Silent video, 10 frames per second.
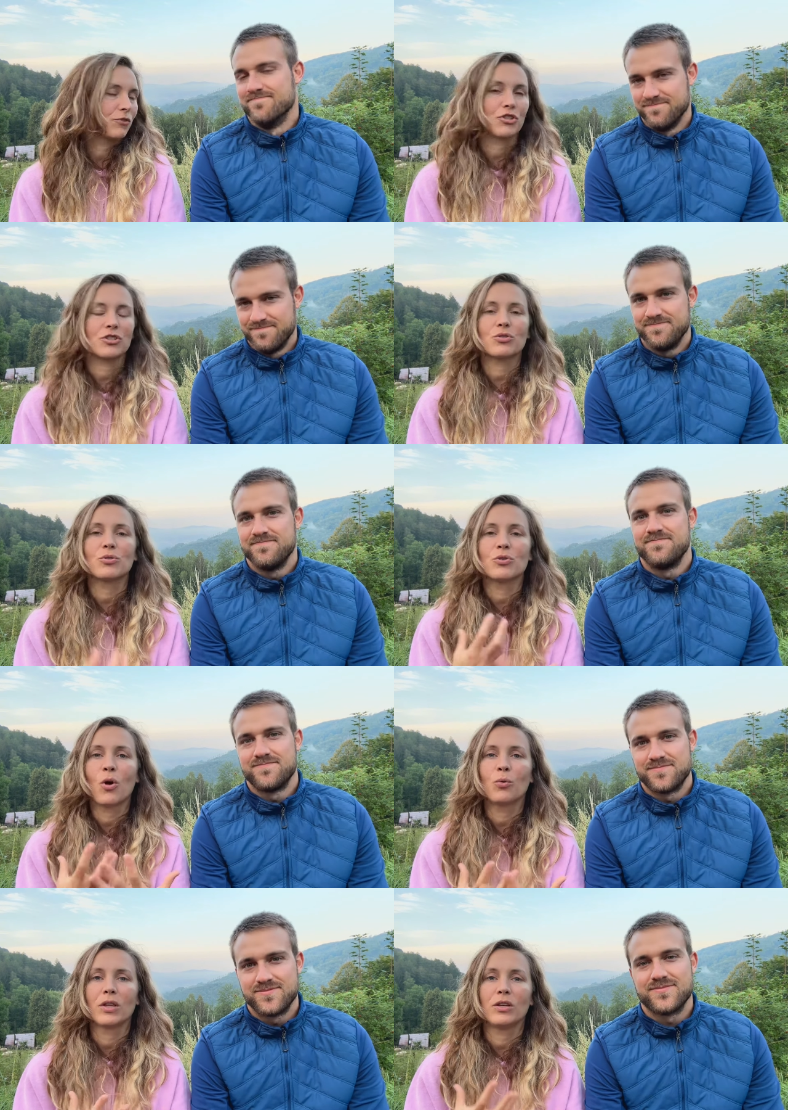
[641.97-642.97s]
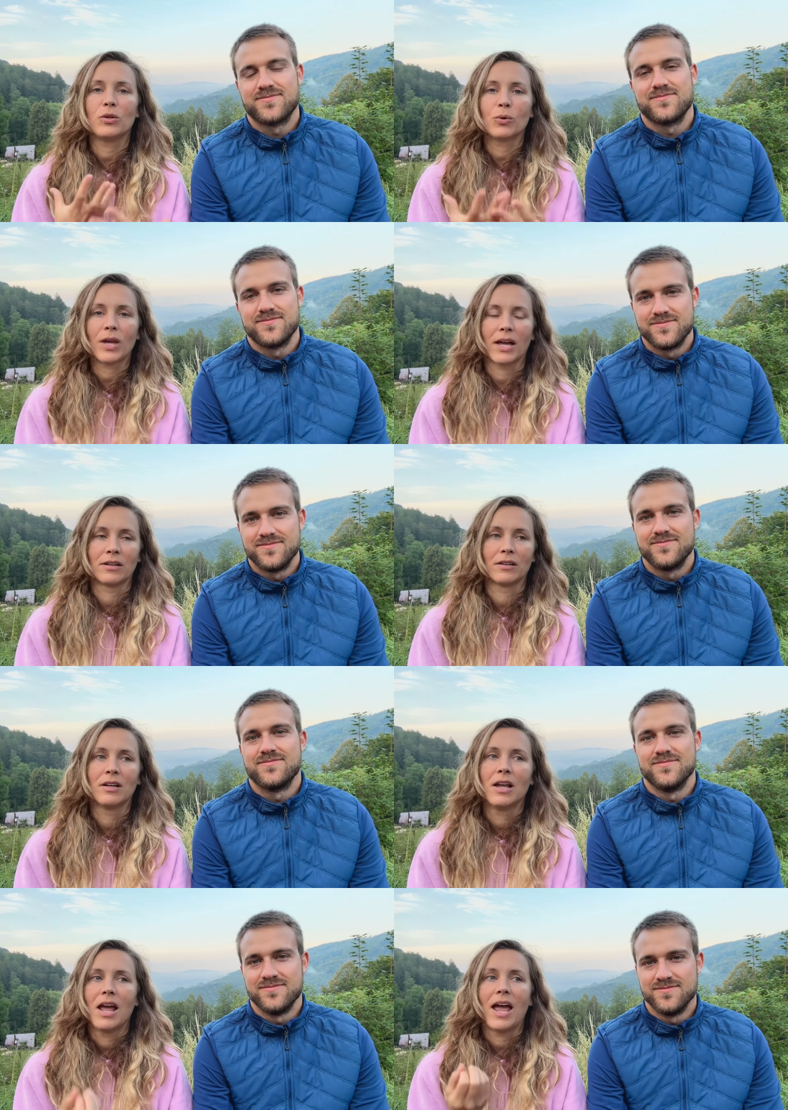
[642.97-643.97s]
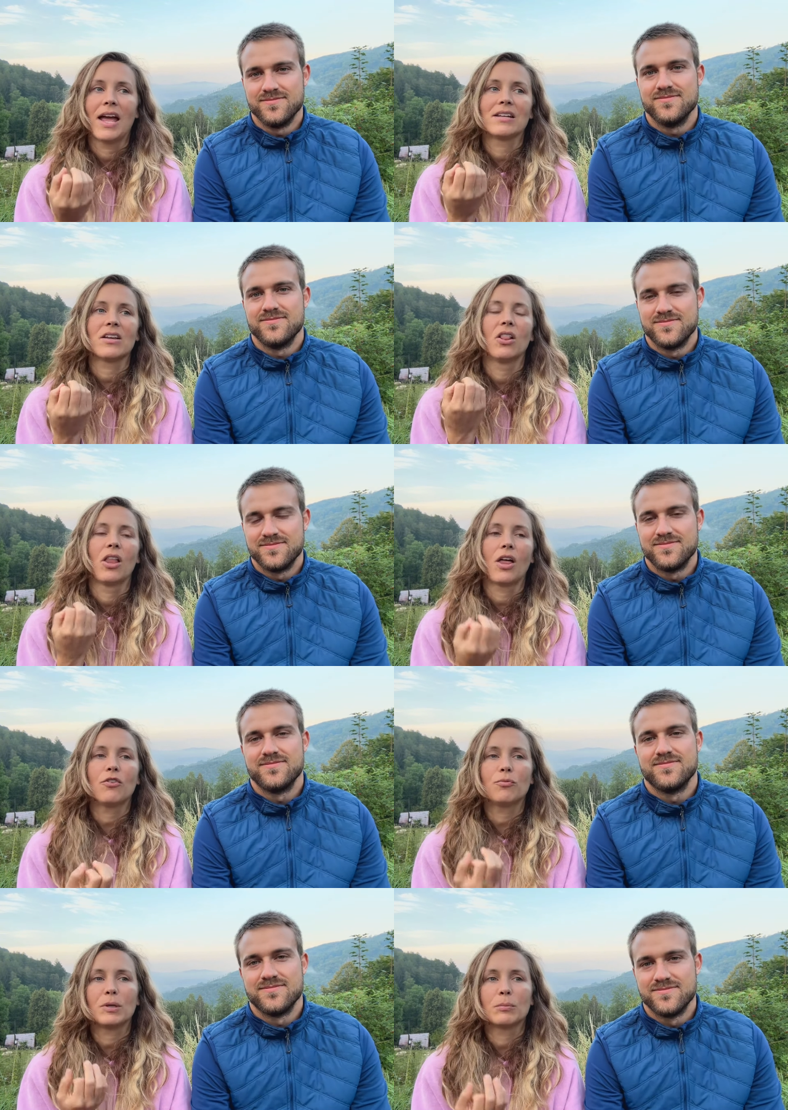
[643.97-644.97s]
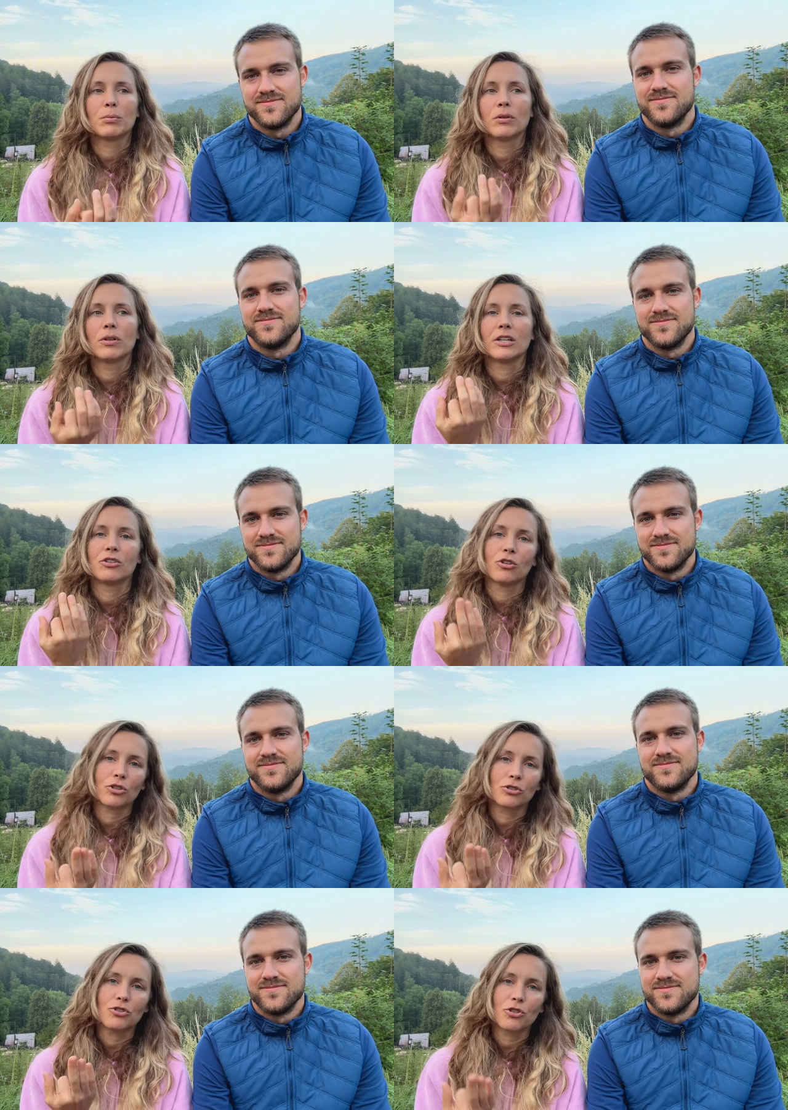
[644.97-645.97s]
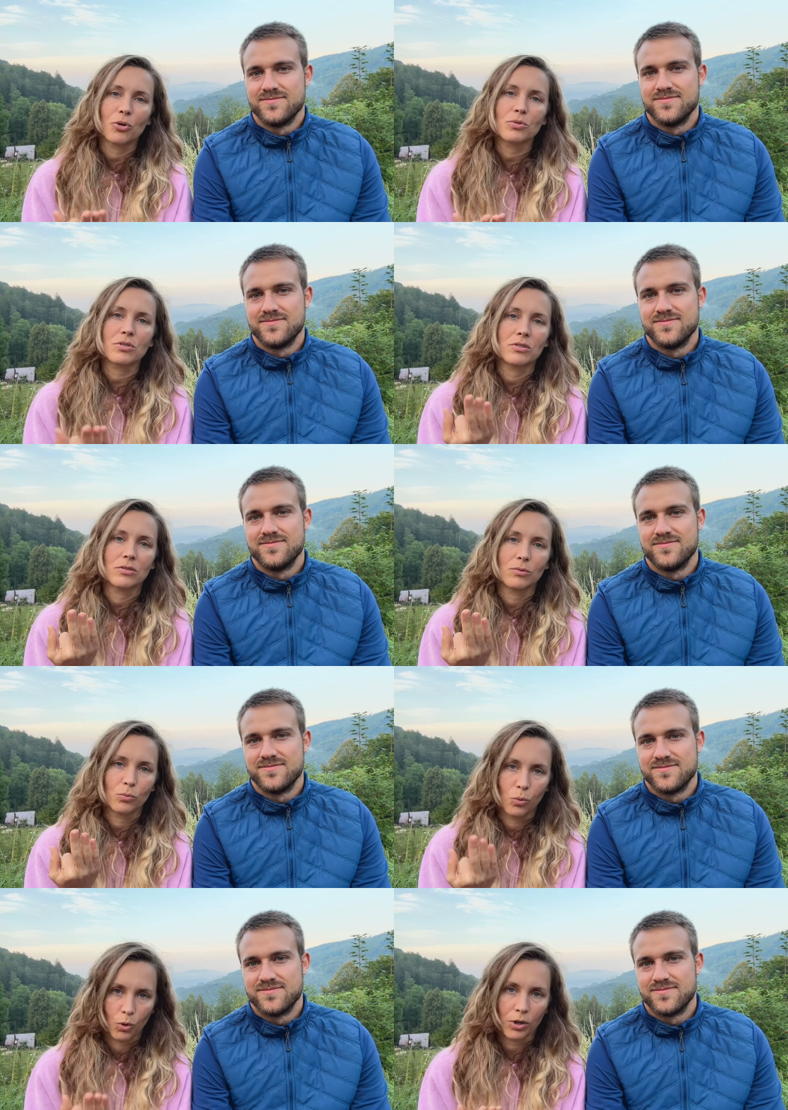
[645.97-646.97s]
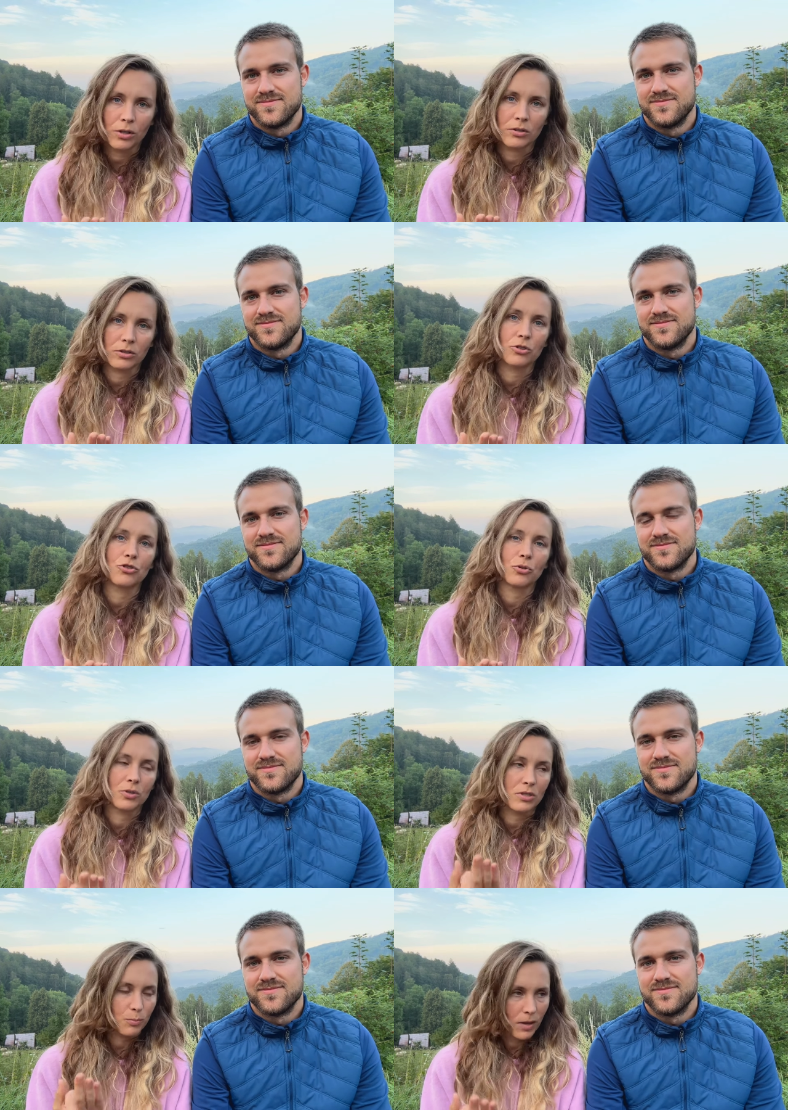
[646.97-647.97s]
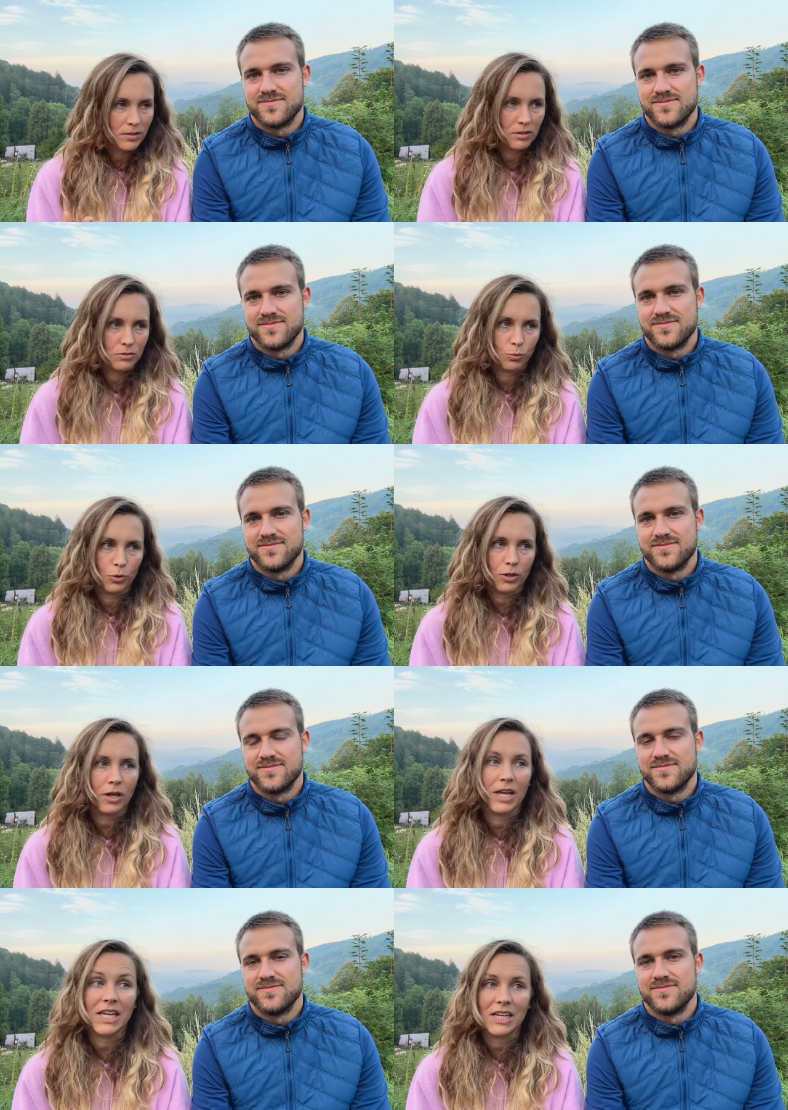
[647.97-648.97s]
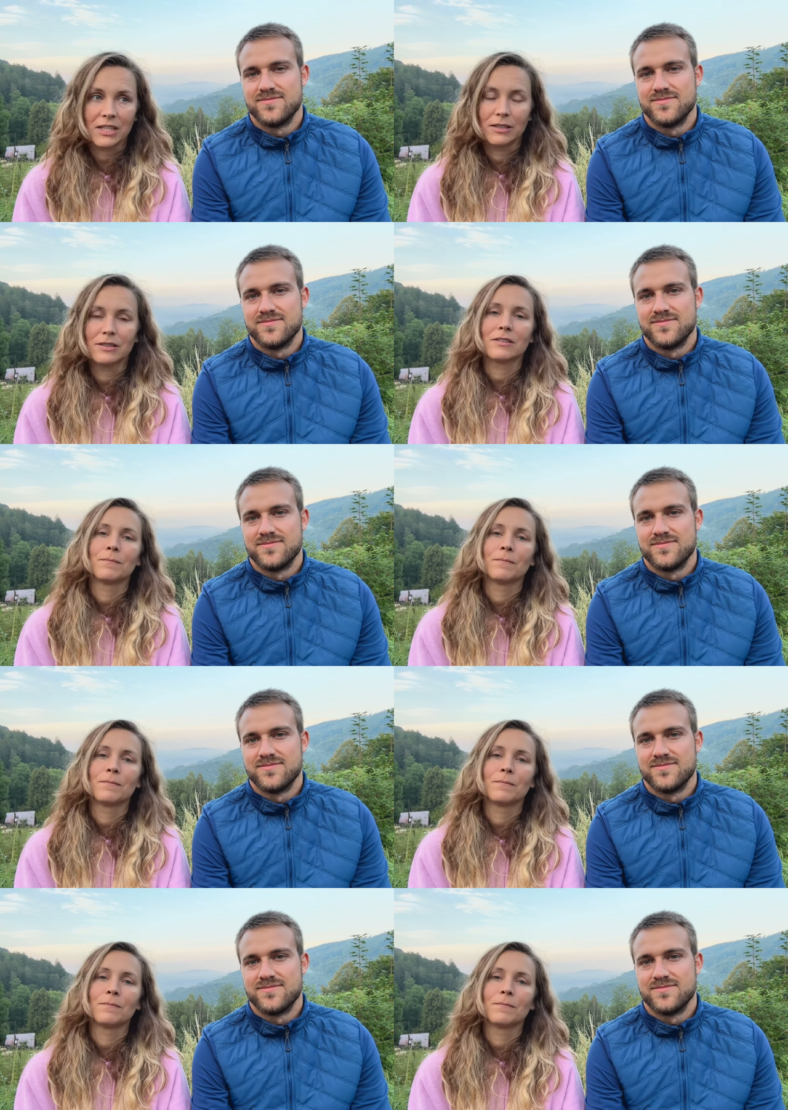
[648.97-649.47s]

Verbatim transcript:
Speaker 1: just to know that you can mm-hmm. and a lot of people in dr joe's work dr joe dispenza's work healed